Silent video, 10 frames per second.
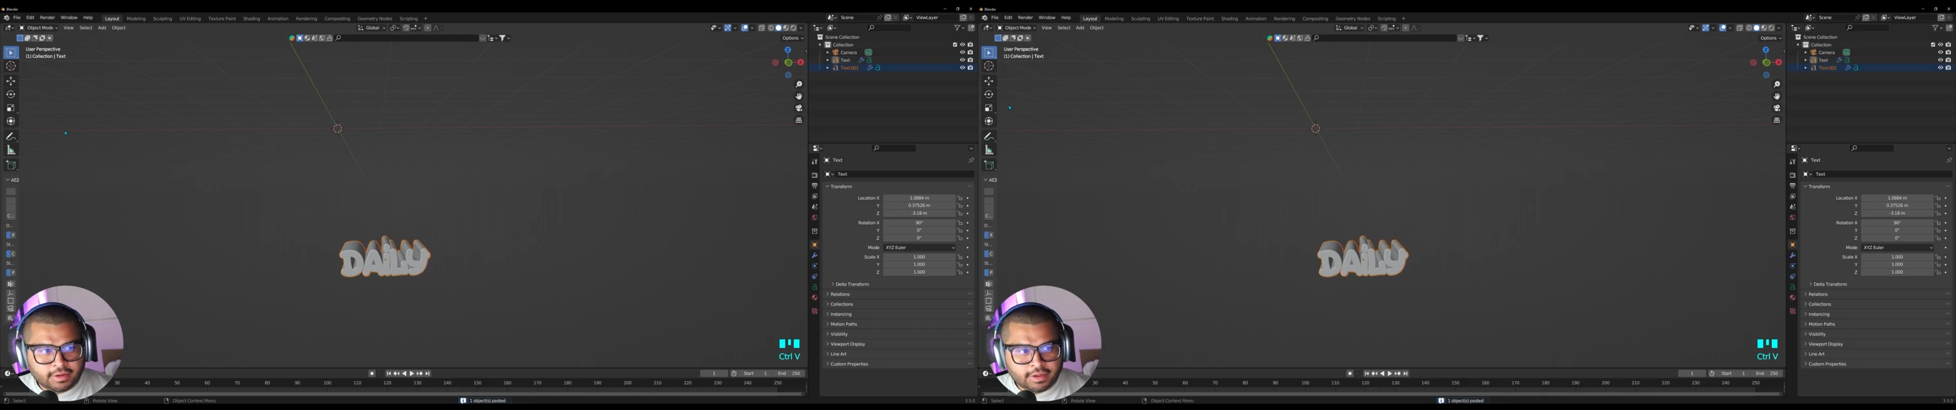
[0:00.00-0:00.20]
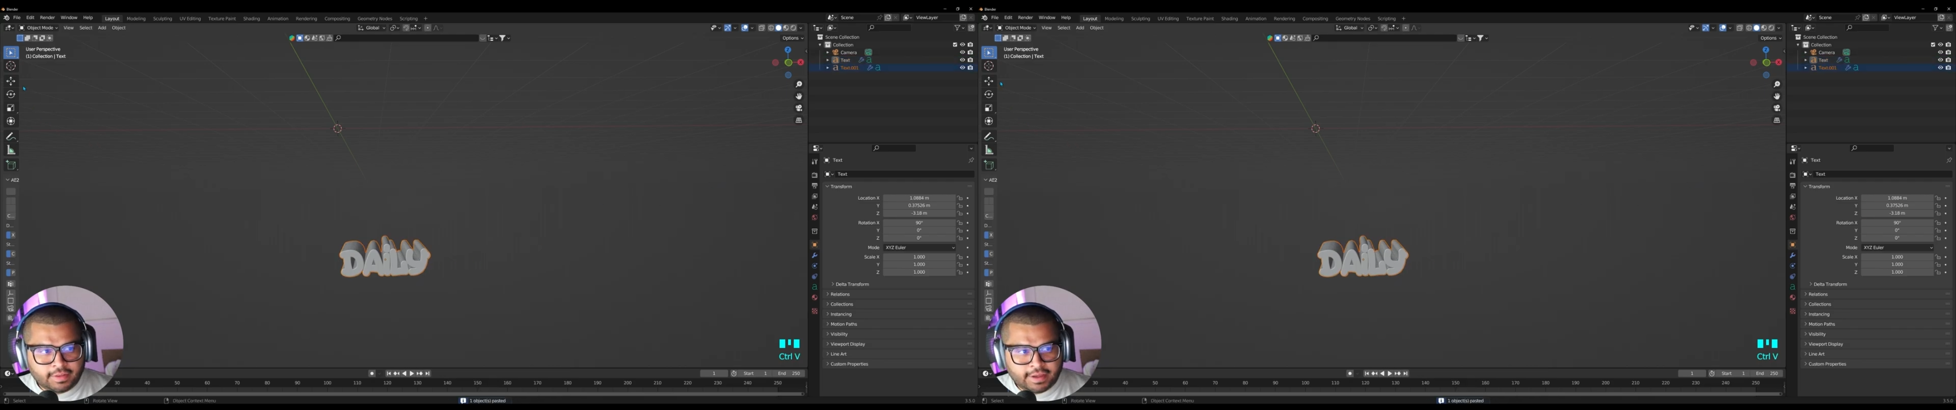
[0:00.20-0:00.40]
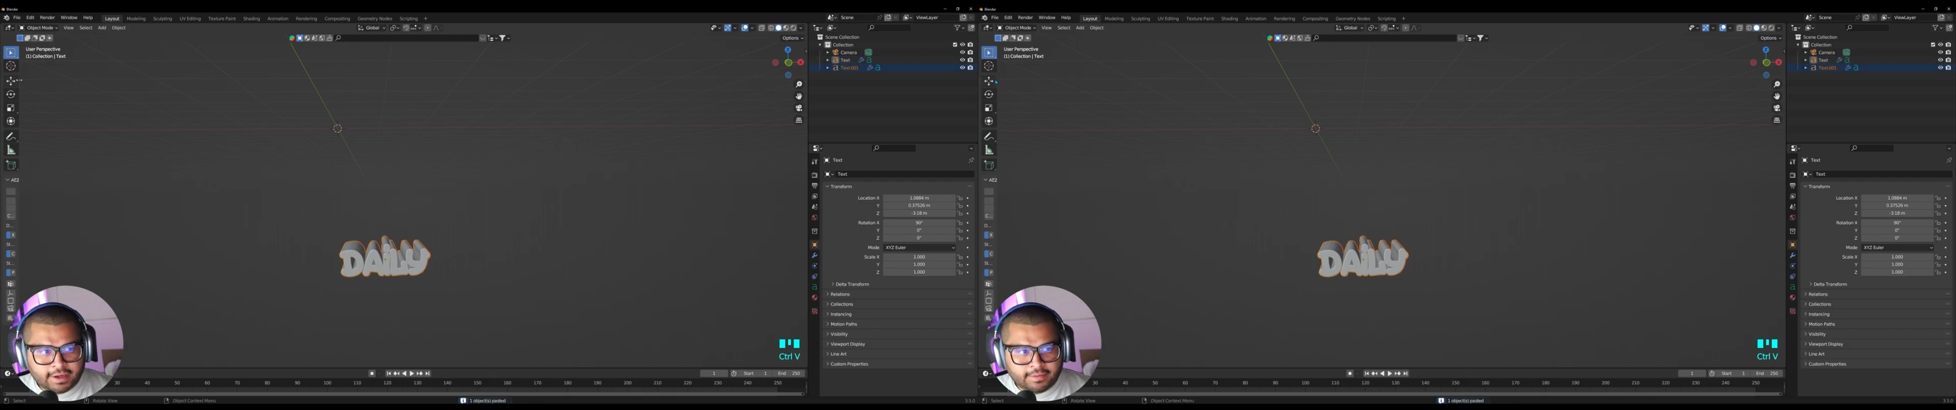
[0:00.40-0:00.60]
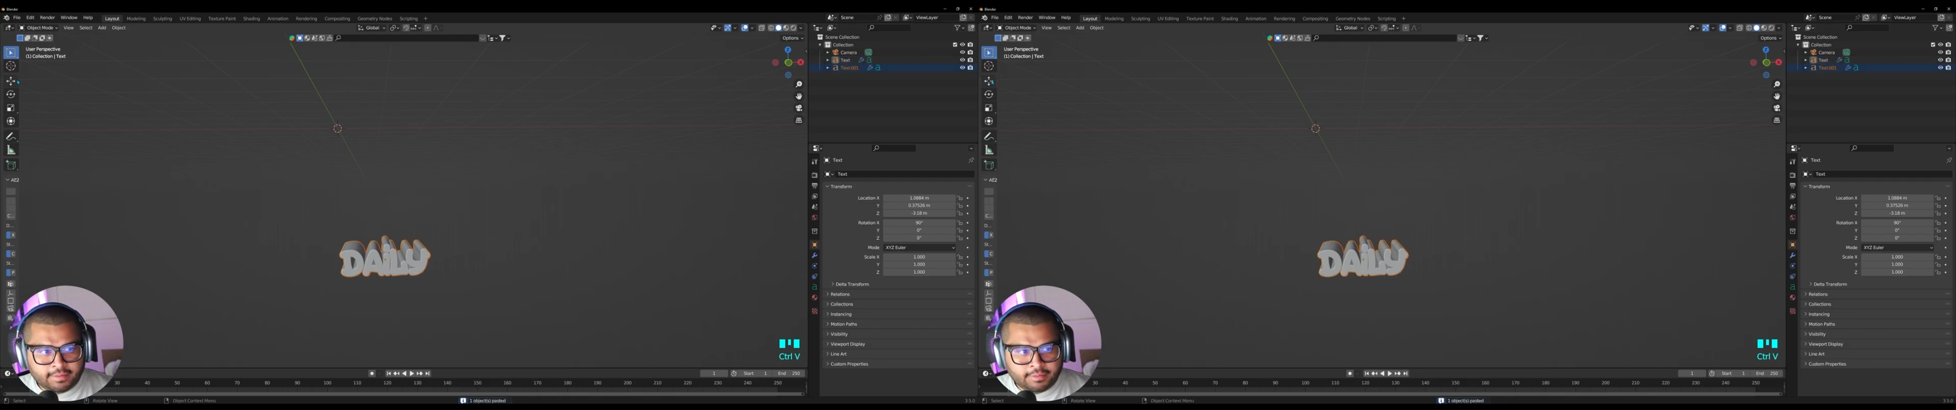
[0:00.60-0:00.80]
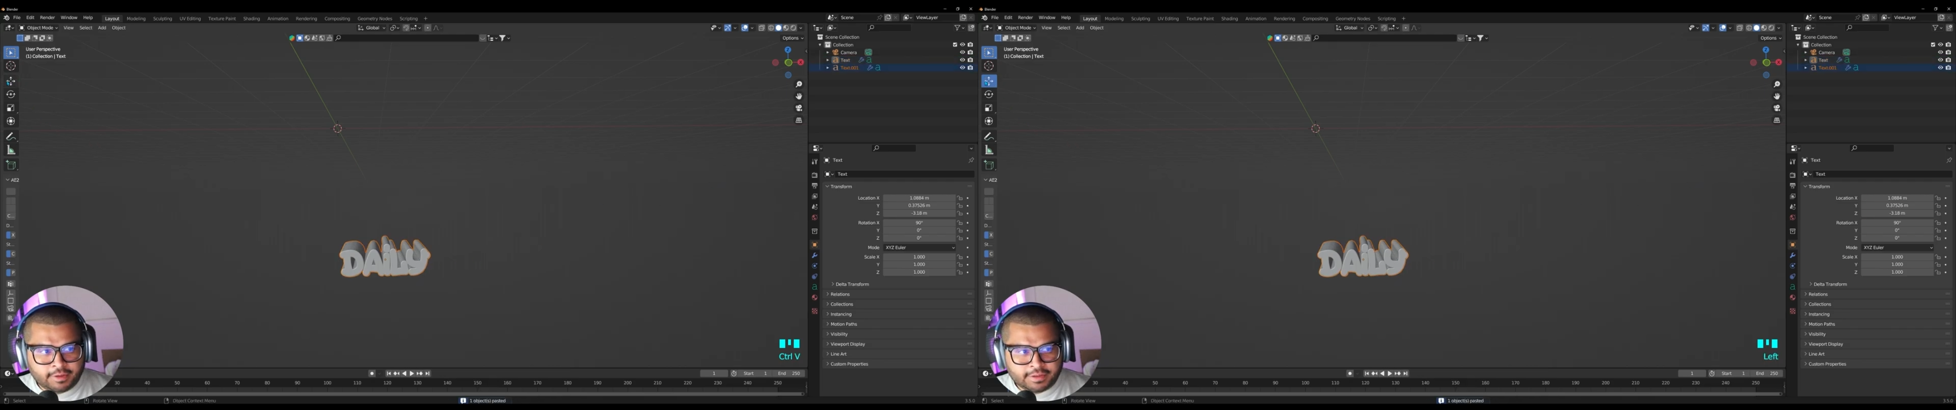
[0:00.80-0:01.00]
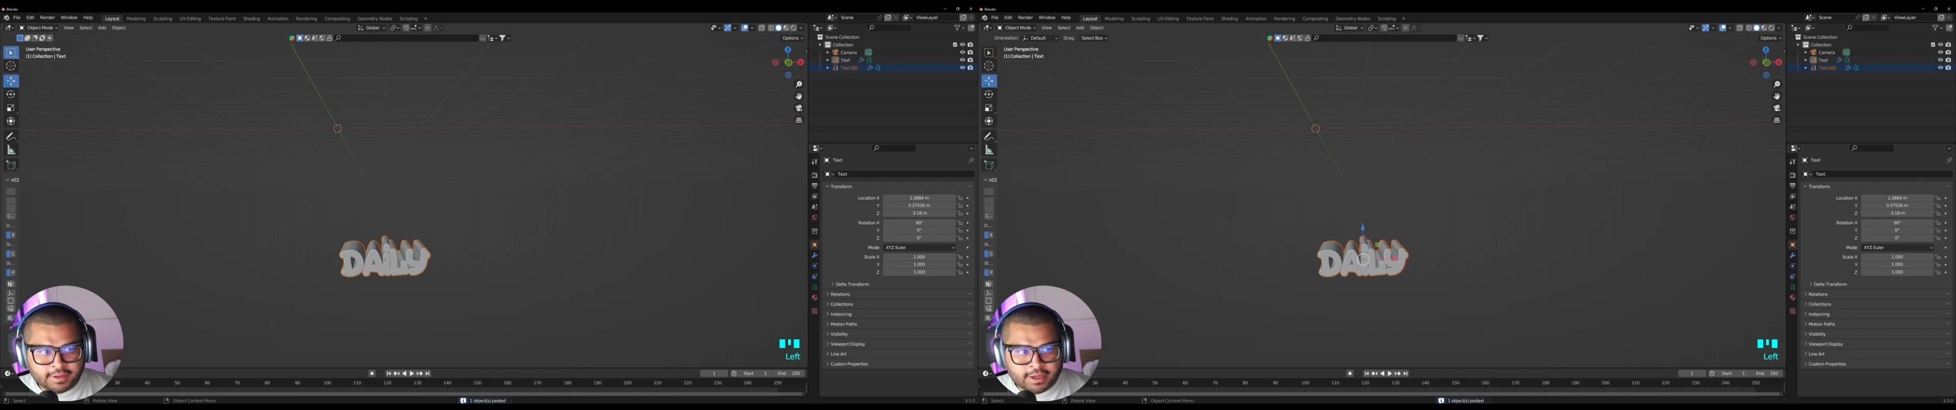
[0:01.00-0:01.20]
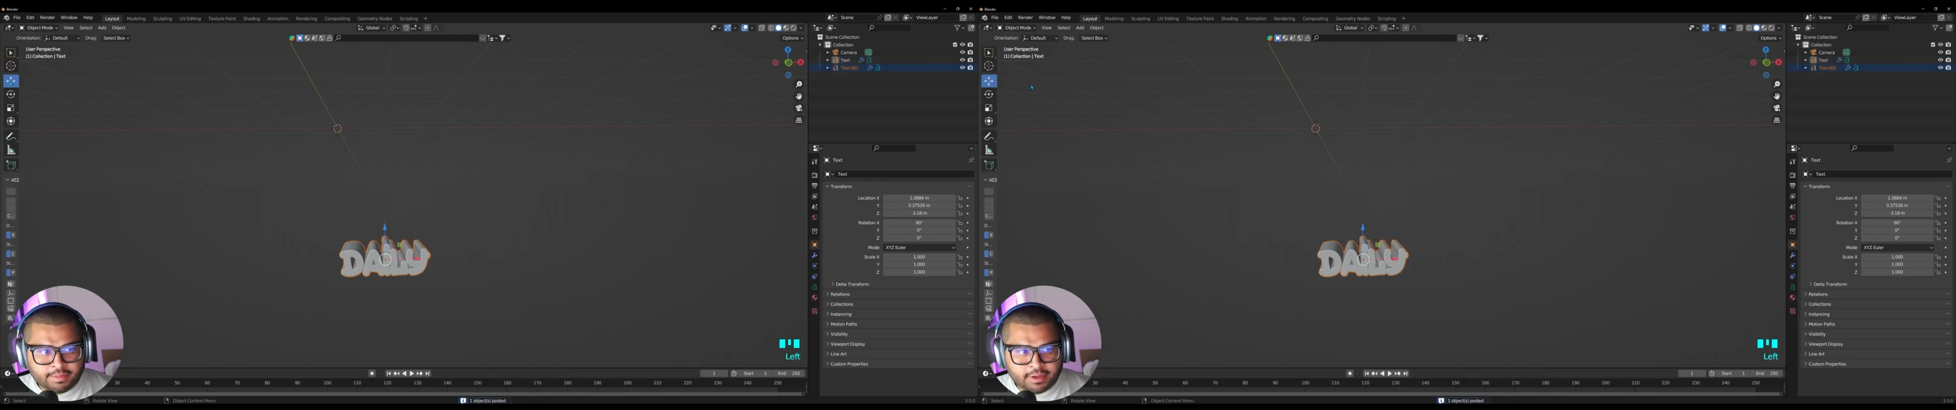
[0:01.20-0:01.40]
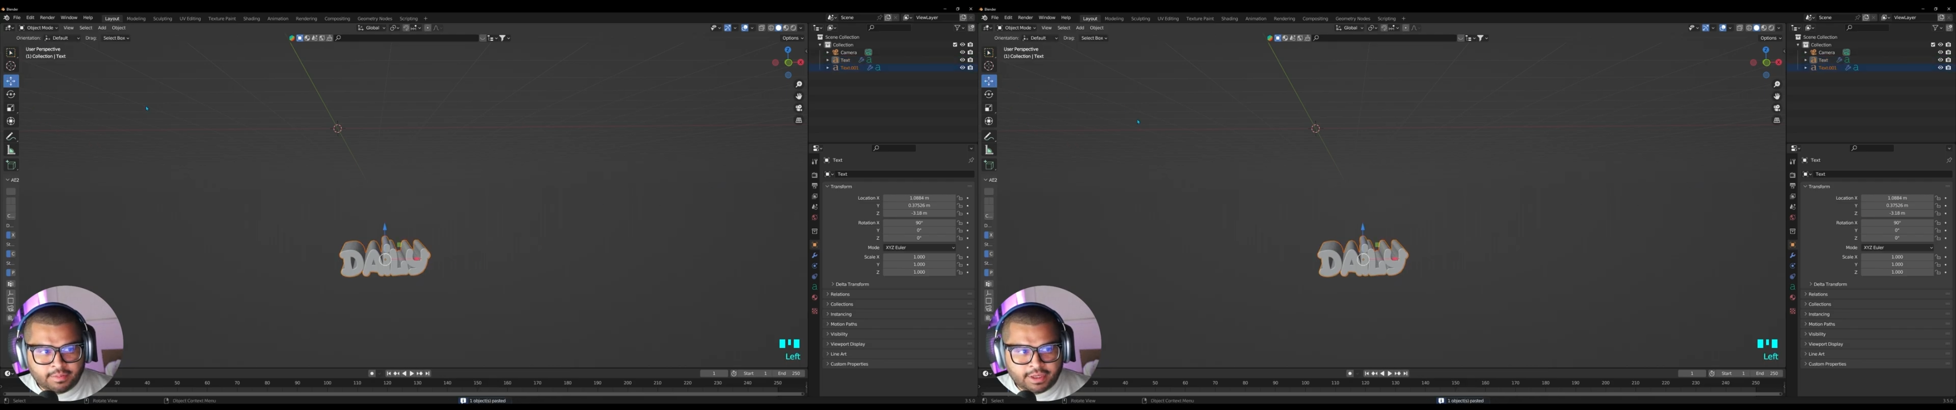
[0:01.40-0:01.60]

And that does a copy and